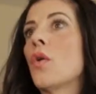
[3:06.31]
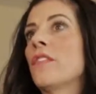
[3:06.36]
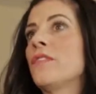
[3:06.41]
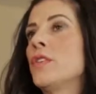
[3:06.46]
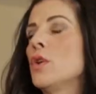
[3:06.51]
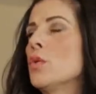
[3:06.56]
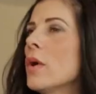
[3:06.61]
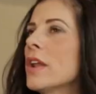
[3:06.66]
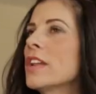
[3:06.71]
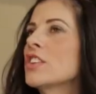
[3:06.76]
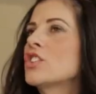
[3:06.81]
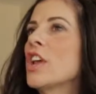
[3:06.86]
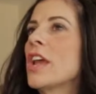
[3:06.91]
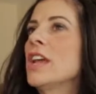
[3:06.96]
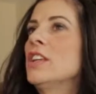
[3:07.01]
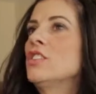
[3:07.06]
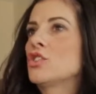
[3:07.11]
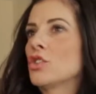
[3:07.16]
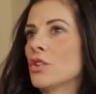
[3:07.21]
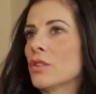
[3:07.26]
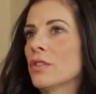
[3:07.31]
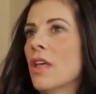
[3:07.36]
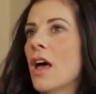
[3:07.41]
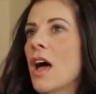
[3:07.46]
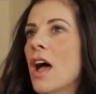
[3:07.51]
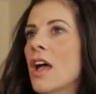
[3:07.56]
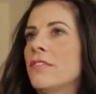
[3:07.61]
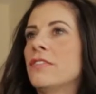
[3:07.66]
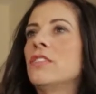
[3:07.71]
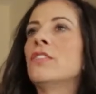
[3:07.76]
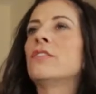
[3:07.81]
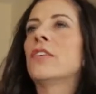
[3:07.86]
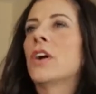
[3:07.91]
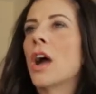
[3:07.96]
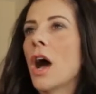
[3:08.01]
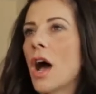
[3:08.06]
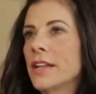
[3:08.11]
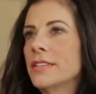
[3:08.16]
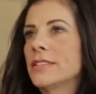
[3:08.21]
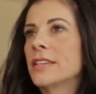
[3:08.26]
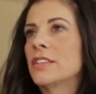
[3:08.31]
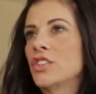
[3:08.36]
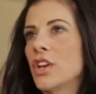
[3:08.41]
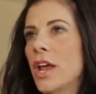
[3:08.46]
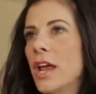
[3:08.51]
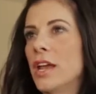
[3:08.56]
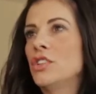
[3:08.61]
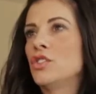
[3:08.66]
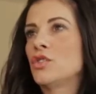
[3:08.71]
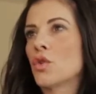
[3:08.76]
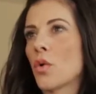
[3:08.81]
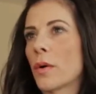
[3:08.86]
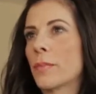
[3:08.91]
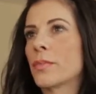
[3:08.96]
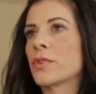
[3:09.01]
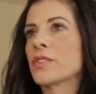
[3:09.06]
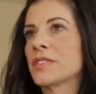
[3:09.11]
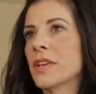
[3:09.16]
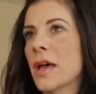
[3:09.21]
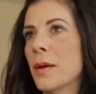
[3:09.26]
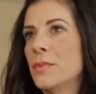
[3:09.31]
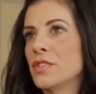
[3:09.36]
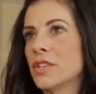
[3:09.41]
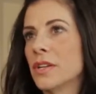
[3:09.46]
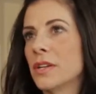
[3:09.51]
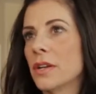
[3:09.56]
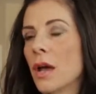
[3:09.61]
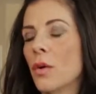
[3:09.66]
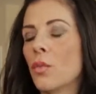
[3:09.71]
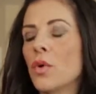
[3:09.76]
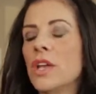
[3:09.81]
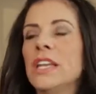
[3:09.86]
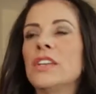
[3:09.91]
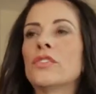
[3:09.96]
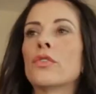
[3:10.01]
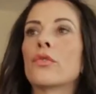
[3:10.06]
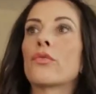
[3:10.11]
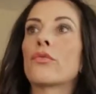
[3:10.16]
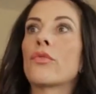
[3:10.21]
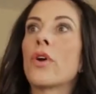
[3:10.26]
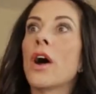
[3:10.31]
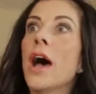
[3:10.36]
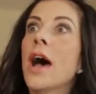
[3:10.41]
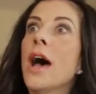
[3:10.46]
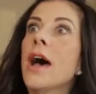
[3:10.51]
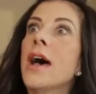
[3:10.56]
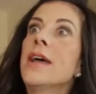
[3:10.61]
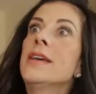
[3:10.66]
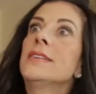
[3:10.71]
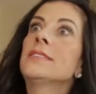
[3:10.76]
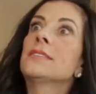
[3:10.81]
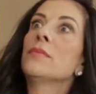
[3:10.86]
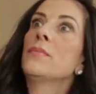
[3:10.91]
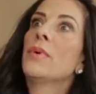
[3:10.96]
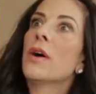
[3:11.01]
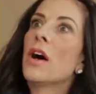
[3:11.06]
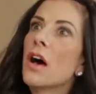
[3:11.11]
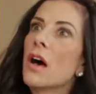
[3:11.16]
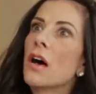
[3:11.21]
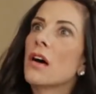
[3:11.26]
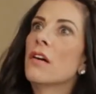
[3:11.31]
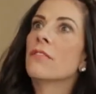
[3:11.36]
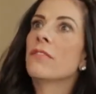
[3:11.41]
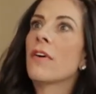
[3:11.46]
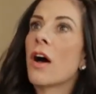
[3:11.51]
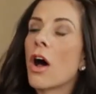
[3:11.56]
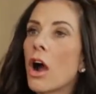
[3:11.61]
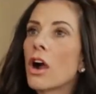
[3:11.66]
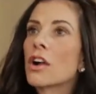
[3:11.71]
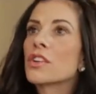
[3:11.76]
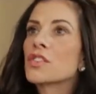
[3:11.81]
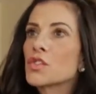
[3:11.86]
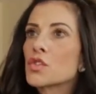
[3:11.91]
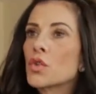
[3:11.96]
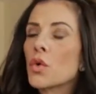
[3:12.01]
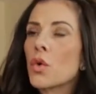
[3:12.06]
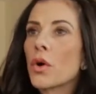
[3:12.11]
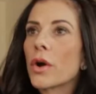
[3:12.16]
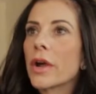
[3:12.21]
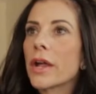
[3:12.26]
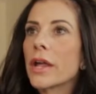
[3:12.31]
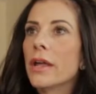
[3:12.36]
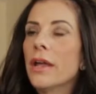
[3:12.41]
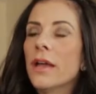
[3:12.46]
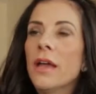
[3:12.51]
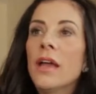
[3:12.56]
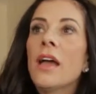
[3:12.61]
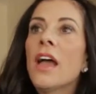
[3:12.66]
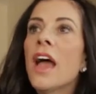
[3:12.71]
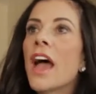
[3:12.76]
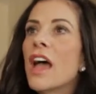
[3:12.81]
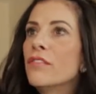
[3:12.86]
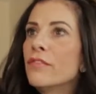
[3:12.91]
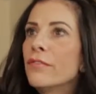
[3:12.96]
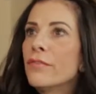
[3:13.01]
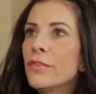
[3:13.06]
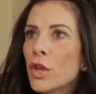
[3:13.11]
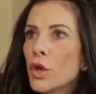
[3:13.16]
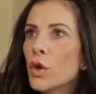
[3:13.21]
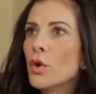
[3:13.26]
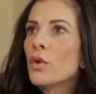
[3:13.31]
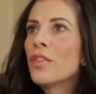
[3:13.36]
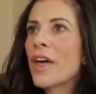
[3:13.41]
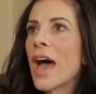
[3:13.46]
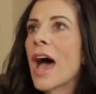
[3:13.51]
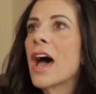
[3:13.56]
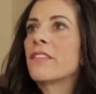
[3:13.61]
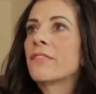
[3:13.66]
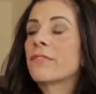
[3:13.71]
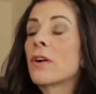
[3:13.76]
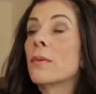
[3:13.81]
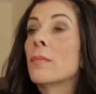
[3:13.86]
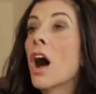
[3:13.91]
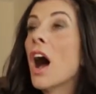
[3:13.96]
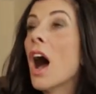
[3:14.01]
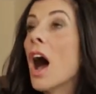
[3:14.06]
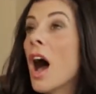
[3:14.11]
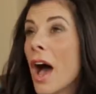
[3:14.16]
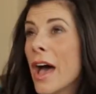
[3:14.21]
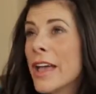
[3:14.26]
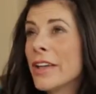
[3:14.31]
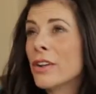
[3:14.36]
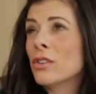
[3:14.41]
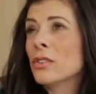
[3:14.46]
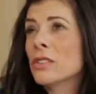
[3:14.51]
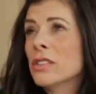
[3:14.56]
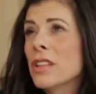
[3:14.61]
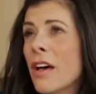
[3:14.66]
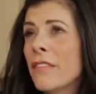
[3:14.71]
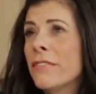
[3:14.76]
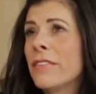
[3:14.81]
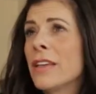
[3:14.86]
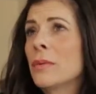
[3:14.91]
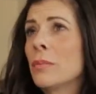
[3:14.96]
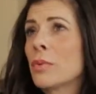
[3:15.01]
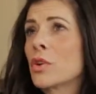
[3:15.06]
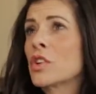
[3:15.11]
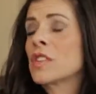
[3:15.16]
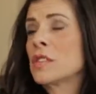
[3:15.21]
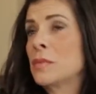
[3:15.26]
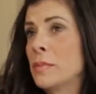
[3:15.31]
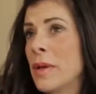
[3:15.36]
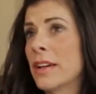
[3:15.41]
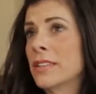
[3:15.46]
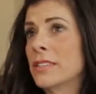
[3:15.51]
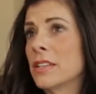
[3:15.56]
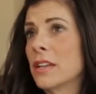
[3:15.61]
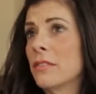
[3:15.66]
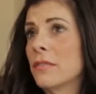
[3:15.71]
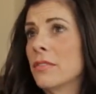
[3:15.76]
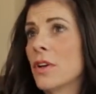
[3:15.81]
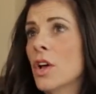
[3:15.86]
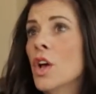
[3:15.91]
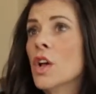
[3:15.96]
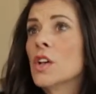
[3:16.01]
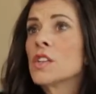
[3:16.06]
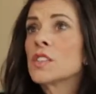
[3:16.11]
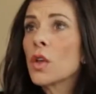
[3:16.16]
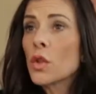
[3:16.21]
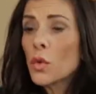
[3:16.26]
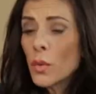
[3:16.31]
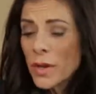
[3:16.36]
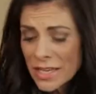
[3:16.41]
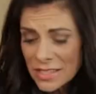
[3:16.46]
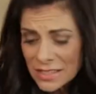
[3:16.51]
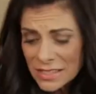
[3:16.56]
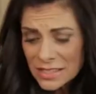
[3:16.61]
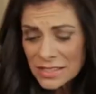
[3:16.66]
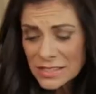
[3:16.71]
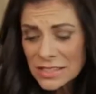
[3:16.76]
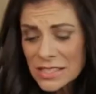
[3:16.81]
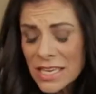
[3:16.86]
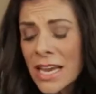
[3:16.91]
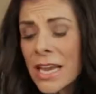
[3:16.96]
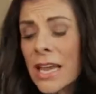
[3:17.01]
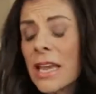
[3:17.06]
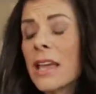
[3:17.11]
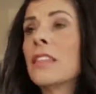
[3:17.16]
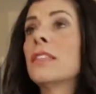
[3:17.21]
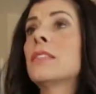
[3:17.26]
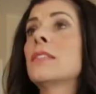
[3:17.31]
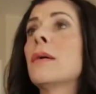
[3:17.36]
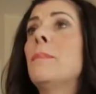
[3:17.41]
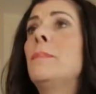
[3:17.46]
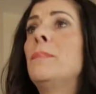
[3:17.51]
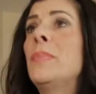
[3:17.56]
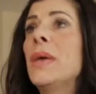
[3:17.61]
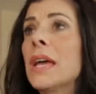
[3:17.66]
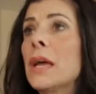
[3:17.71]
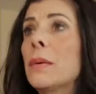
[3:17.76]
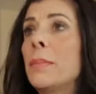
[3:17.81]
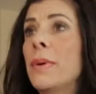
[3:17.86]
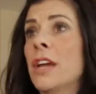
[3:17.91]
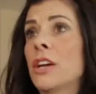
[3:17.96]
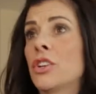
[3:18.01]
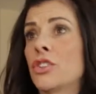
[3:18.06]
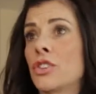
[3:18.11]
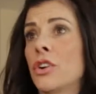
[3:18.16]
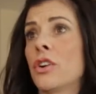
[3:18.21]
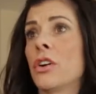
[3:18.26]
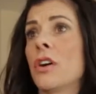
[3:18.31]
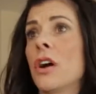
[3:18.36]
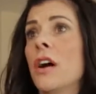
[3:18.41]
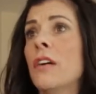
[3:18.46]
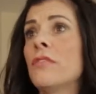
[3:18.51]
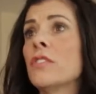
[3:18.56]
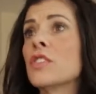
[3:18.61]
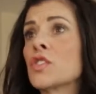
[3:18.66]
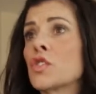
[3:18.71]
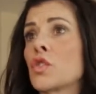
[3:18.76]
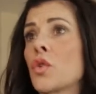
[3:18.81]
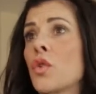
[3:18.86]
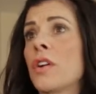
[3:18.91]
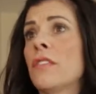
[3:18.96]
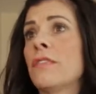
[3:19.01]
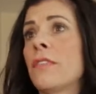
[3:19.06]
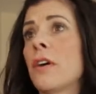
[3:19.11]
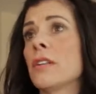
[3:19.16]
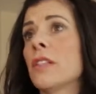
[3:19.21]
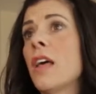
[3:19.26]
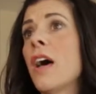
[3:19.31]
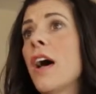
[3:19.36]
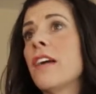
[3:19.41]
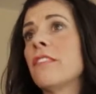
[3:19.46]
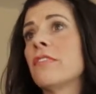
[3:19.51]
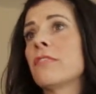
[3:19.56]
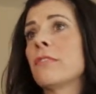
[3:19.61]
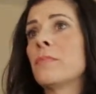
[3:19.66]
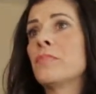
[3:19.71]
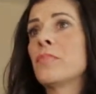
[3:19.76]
if you want to change your life, you've got to change your perception. And we need to rise above our story and view that from a higher loving perspective so that we can see the big picture of the story of our life.